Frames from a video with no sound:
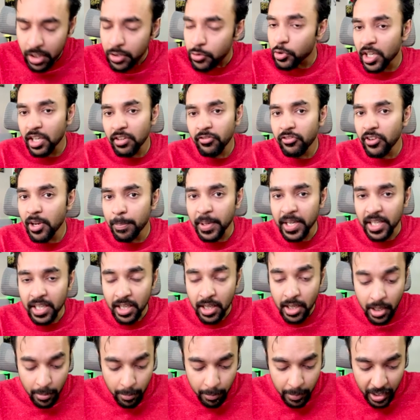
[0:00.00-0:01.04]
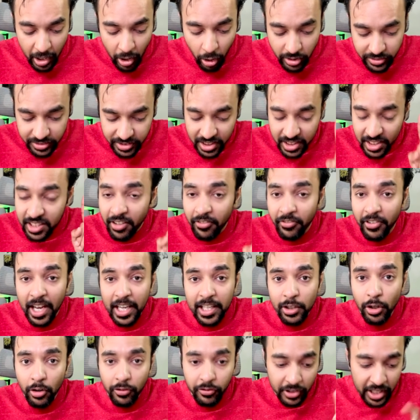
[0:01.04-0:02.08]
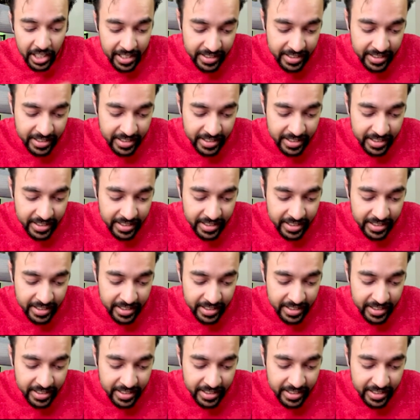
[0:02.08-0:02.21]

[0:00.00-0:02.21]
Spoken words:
you can flip it because the value of k